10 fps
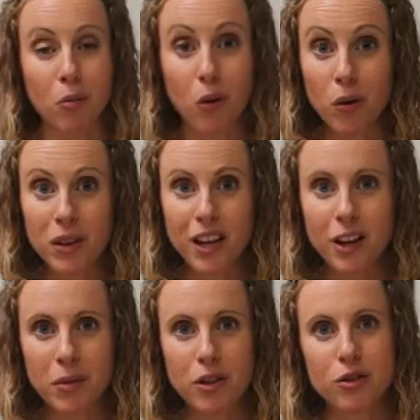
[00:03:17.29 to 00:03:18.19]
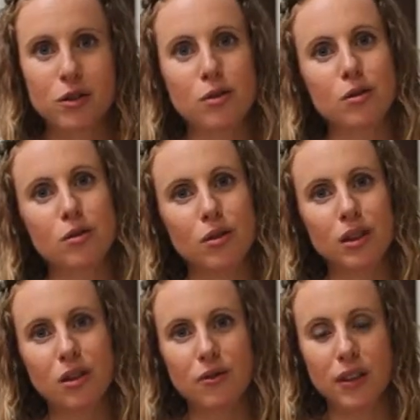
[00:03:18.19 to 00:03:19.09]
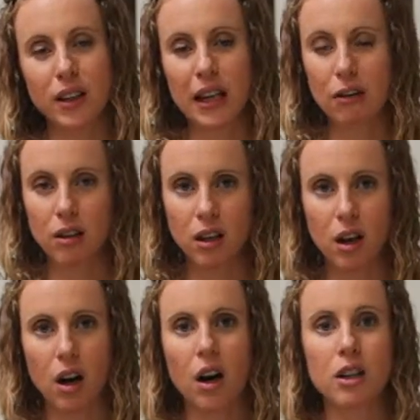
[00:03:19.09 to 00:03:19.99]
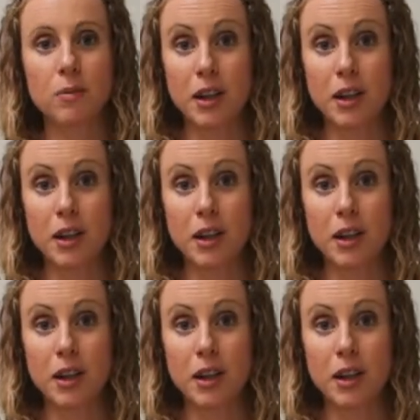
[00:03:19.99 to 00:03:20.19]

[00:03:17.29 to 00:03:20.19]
more with the elementary school students in filling out their cards.